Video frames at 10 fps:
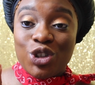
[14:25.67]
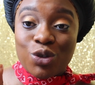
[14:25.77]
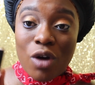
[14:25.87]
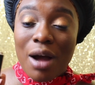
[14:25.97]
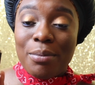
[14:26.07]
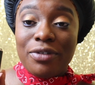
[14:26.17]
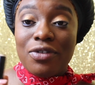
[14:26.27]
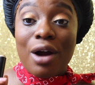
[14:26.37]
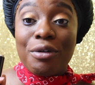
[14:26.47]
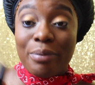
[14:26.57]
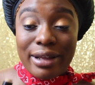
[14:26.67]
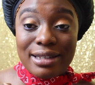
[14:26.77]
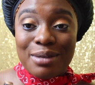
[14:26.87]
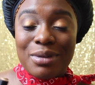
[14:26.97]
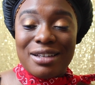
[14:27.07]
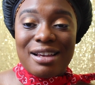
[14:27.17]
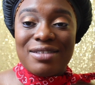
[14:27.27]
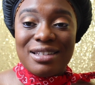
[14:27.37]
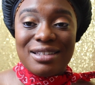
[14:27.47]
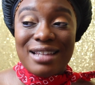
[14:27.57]
drop before I replace it, because I
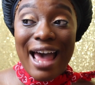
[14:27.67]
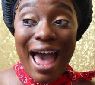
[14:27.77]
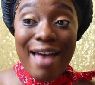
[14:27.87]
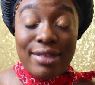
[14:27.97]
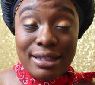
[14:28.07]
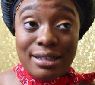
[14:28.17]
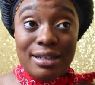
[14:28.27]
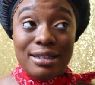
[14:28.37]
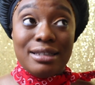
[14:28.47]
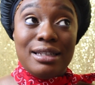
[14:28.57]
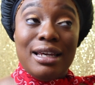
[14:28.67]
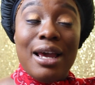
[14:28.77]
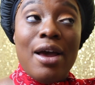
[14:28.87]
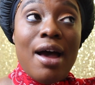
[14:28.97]
had this tendency